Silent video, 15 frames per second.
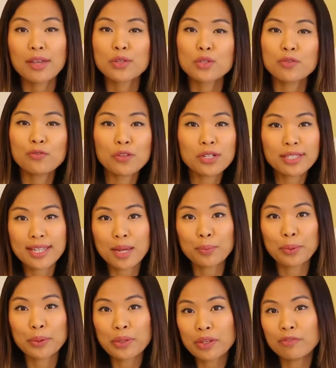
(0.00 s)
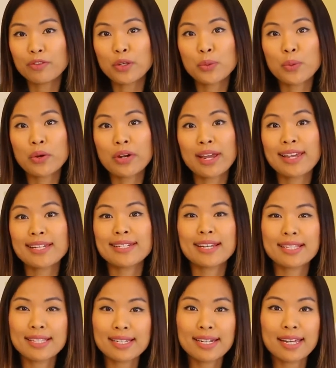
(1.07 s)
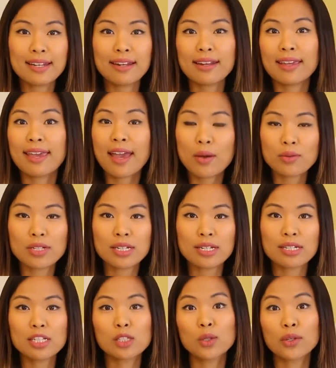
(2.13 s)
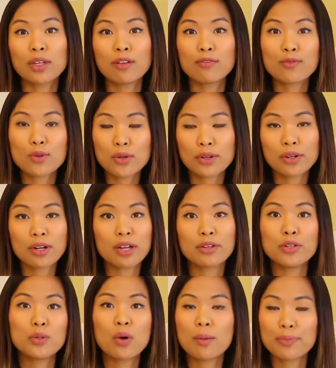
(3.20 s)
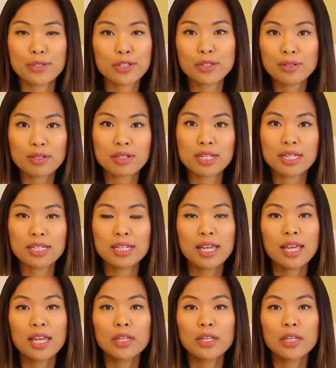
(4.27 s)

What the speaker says: So for example, if you were a designated accountant looking for a new opportunity,